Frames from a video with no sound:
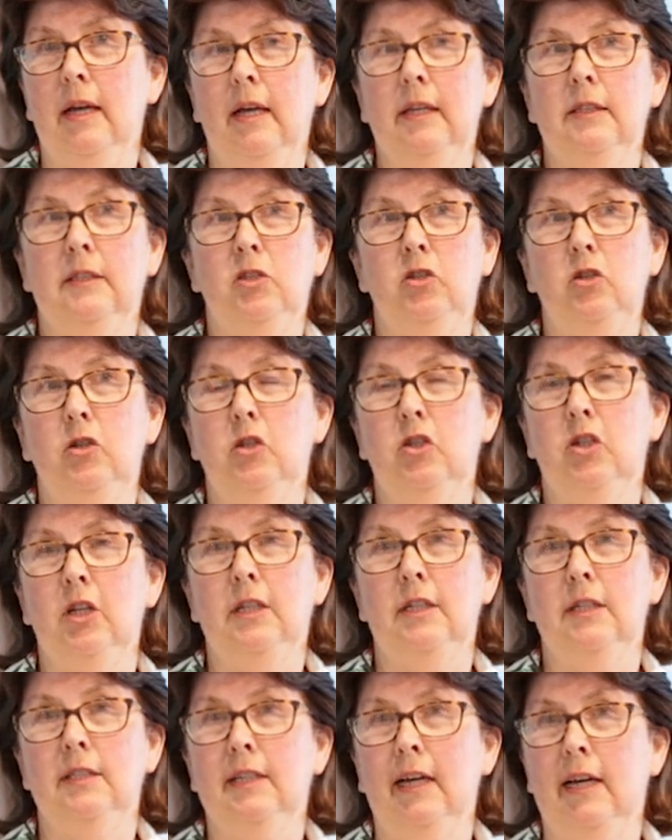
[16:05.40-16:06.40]
It's
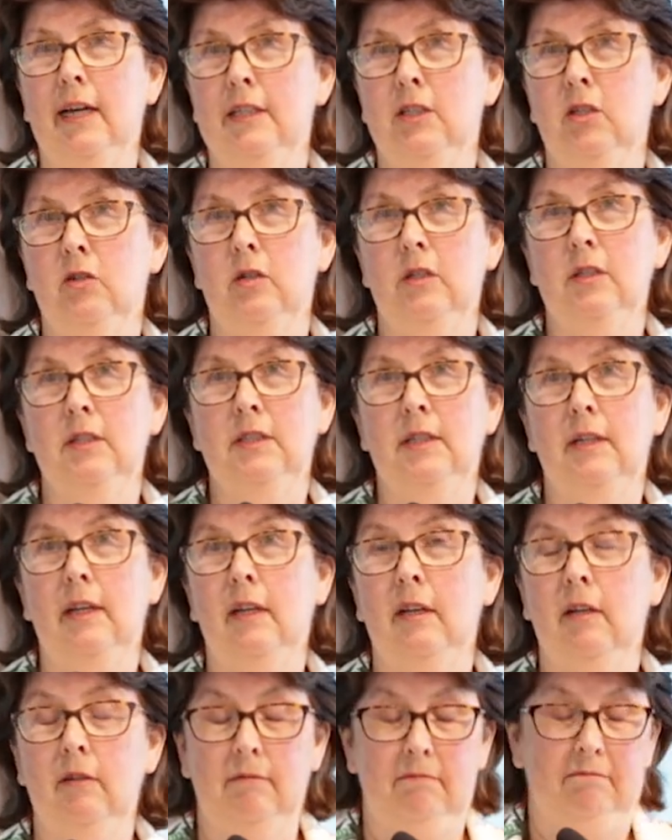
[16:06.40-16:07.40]
usually disastrous
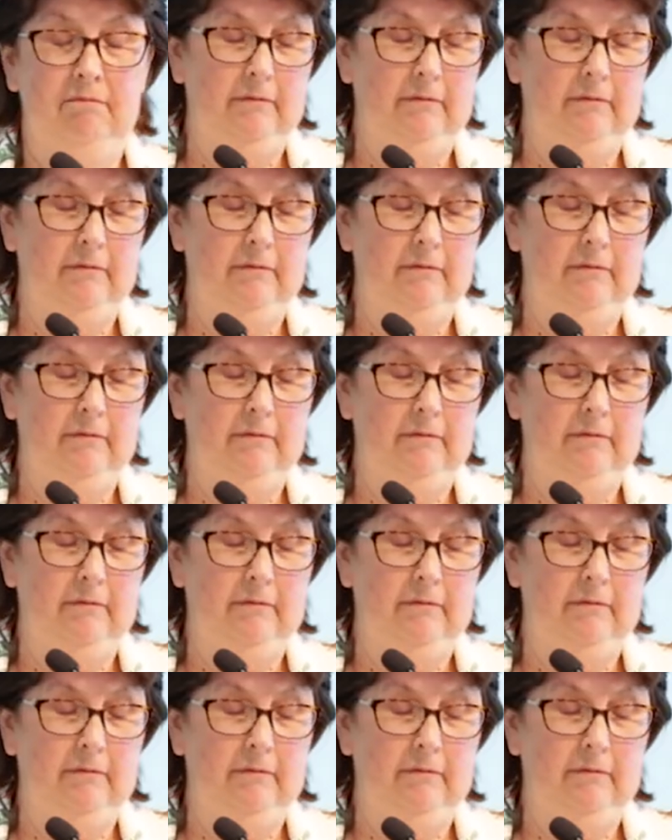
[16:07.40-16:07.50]
and it